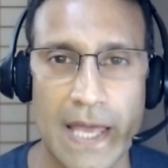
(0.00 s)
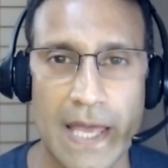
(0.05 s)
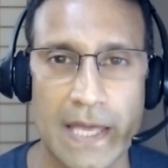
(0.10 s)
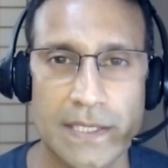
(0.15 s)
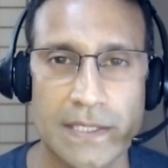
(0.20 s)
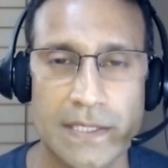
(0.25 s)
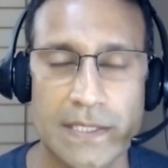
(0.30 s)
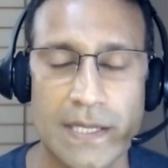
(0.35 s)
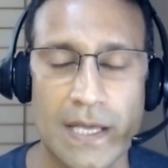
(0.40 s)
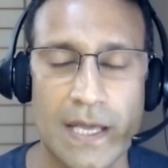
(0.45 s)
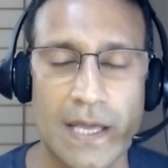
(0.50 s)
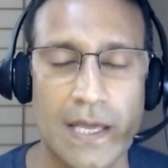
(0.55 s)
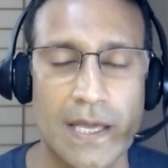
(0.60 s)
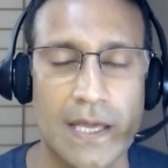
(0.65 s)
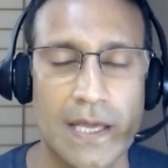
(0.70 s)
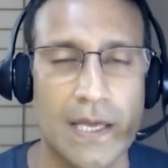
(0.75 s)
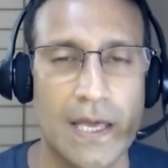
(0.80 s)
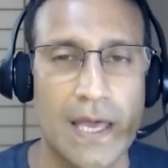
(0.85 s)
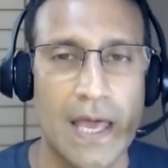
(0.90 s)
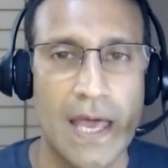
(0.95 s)
and
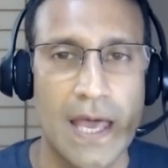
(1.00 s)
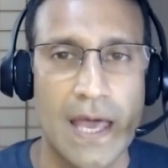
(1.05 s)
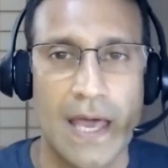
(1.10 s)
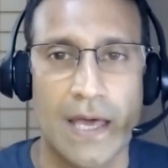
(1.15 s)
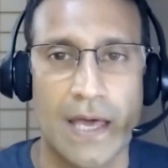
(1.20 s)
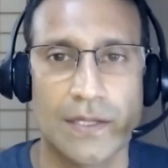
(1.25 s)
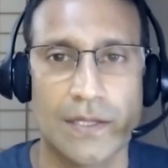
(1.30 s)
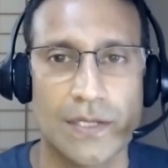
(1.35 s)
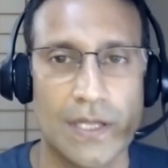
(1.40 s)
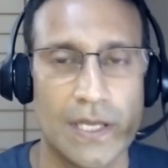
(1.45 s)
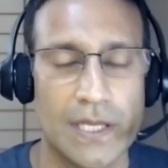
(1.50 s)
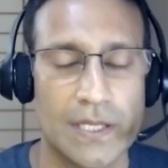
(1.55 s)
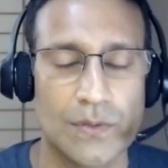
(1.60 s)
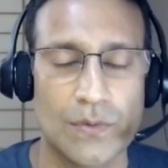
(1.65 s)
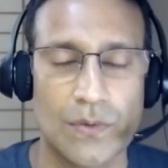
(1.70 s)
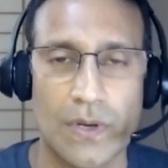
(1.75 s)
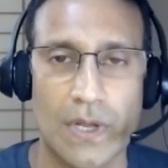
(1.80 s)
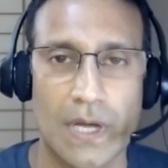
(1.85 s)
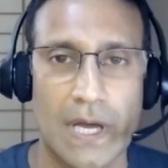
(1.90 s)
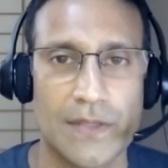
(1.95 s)
in,